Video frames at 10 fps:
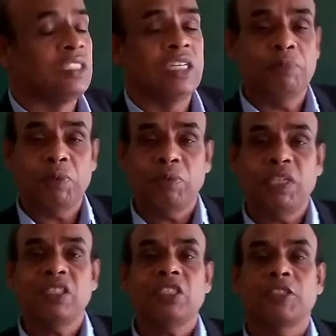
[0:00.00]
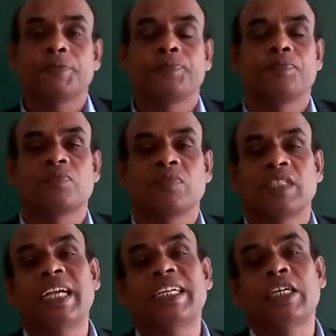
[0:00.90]
GDP means
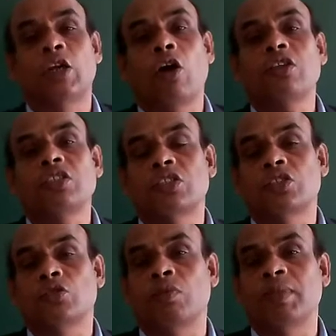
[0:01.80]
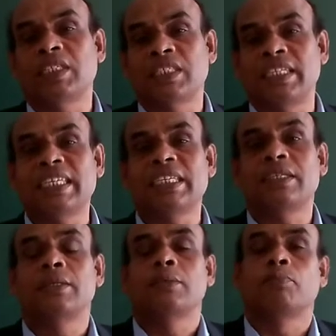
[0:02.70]
that gross
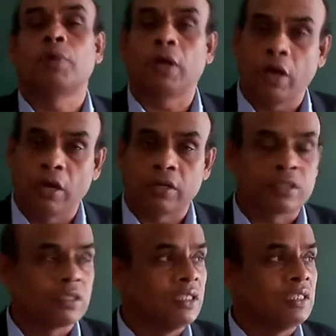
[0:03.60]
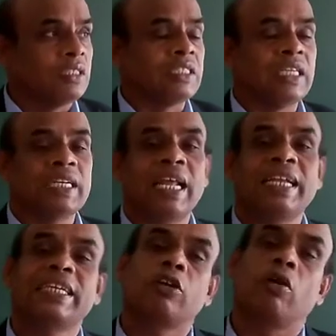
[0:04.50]
domestic product
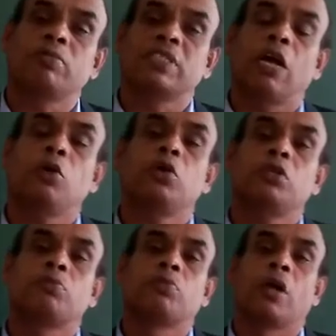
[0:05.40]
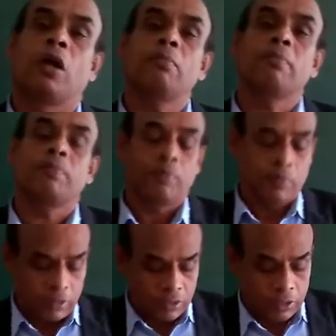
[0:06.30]
generally comes out
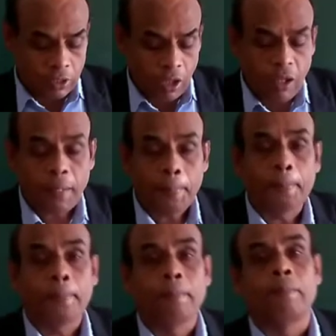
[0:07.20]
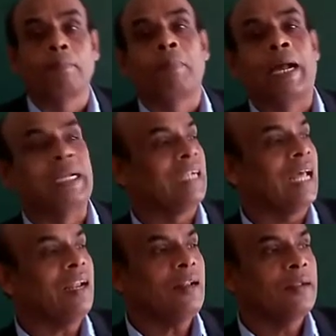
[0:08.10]
from the final